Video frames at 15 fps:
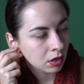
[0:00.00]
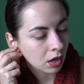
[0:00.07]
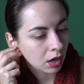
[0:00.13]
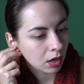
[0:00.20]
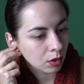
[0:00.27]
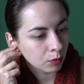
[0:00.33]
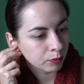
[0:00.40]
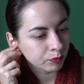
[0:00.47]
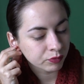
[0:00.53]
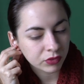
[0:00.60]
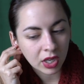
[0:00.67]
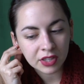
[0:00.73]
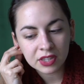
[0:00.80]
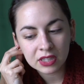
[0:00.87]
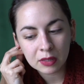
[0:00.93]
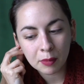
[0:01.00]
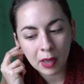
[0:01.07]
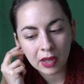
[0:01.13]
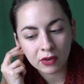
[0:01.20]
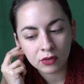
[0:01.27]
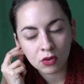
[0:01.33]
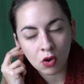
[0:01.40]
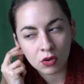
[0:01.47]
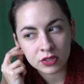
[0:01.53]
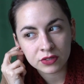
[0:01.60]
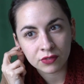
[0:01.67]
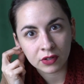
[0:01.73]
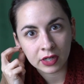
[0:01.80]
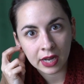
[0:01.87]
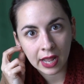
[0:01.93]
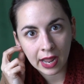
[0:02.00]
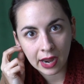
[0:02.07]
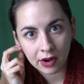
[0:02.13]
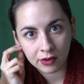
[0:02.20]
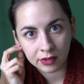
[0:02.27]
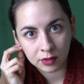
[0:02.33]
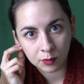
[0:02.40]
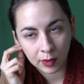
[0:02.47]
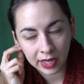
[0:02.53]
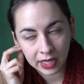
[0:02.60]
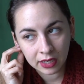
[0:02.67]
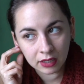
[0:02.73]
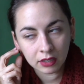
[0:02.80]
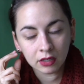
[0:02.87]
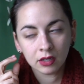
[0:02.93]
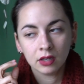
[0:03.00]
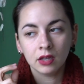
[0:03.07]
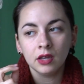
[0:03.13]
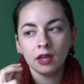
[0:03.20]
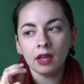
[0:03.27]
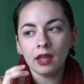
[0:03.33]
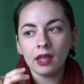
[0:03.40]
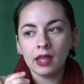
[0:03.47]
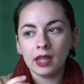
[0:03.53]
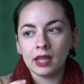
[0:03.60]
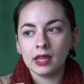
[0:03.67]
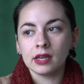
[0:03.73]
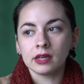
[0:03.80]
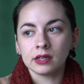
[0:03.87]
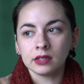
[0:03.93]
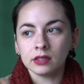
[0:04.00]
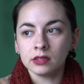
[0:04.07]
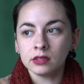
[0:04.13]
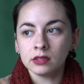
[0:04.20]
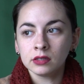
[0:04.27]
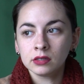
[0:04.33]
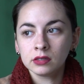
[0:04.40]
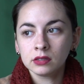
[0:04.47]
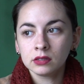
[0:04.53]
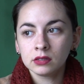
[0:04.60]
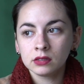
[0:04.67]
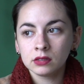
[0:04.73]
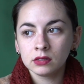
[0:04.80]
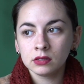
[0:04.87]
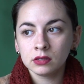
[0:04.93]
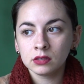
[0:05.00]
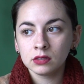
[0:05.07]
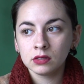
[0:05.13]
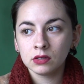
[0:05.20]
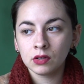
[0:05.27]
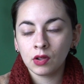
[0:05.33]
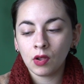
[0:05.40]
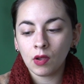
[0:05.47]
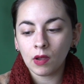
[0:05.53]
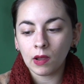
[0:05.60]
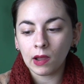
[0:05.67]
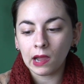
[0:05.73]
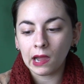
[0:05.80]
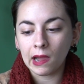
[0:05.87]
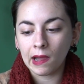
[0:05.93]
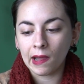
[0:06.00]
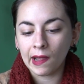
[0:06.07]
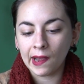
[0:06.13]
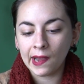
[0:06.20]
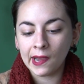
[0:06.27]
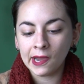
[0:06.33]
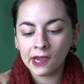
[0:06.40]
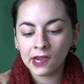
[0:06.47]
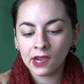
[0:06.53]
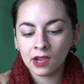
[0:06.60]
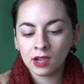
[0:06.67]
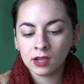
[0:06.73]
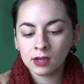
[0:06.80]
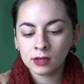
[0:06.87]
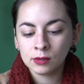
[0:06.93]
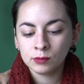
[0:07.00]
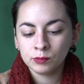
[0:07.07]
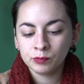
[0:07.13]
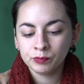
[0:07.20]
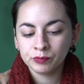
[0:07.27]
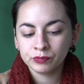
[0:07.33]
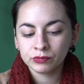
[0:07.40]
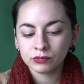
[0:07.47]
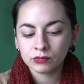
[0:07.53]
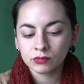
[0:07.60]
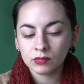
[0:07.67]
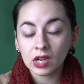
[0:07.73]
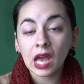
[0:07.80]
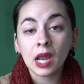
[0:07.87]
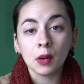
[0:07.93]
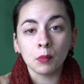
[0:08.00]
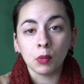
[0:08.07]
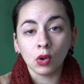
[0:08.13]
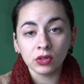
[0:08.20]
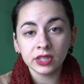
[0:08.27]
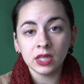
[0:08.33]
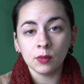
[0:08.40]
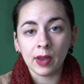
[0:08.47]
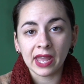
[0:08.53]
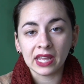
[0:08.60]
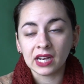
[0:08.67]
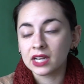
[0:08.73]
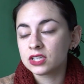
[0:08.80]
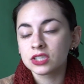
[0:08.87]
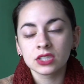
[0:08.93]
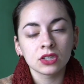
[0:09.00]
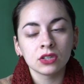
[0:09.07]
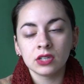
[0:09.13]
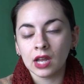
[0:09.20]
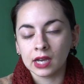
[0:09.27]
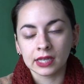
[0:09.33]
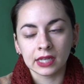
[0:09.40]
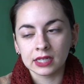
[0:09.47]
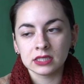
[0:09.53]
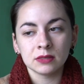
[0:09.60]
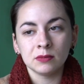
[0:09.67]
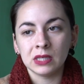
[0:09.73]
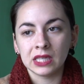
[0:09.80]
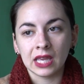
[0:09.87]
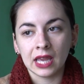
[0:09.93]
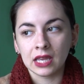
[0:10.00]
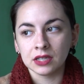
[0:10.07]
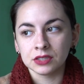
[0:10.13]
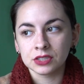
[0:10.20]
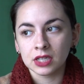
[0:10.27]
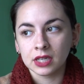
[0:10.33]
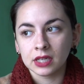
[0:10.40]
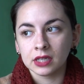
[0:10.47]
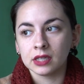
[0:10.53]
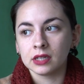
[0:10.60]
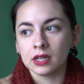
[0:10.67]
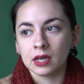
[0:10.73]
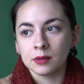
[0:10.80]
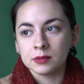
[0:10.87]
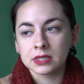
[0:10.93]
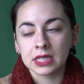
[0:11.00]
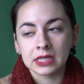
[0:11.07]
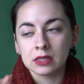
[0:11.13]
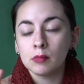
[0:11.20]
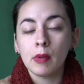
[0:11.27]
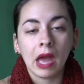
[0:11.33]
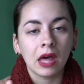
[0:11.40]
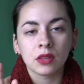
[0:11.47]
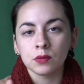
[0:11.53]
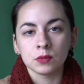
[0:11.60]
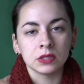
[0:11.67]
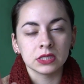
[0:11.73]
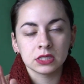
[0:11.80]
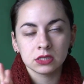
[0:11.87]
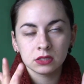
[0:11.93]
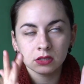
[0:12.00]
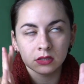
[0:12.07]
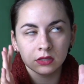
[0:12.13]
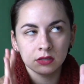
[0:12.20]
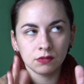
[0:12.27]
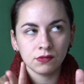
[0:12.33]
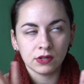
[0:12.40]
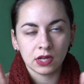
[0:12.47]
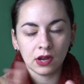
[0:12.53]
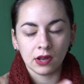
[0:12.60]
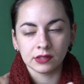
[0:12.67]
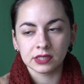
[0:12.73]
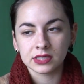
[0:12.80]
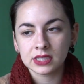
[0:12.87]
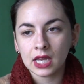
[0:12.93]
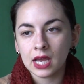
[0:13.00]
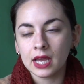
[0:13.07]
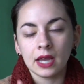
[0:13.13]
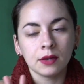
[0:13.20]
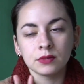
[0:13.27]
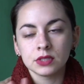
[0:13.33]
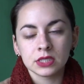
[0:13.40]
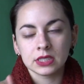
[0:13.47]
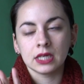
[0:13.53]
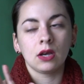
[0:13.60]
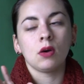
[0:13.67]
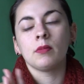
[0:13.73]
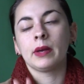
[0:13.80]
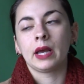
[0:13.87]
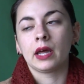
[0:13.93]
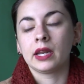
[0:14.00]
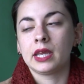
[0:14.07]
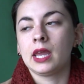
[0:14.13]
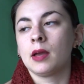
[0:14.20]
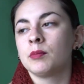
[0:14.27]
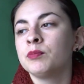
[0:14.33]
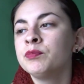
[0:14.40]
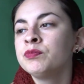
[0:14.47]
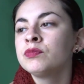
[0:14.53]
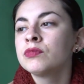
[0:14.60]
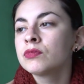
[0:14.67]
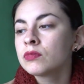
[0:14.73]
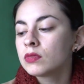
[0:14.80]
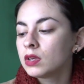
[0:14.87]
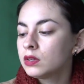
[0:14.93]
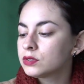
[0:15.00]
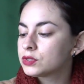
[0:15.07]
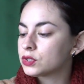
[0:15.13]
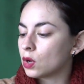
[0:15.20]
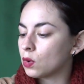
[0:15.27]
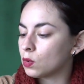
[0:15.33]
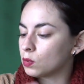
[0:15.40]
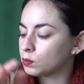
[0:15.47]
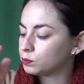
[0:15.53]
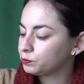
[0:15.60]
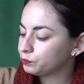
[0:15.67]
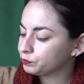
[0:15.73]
I think the pattern calls for an Aran weight, and I had a bulky weight and I just could not get it to meet gauge, and I was like, the math was to figure out the size. I was just like, oh my god, I can't. So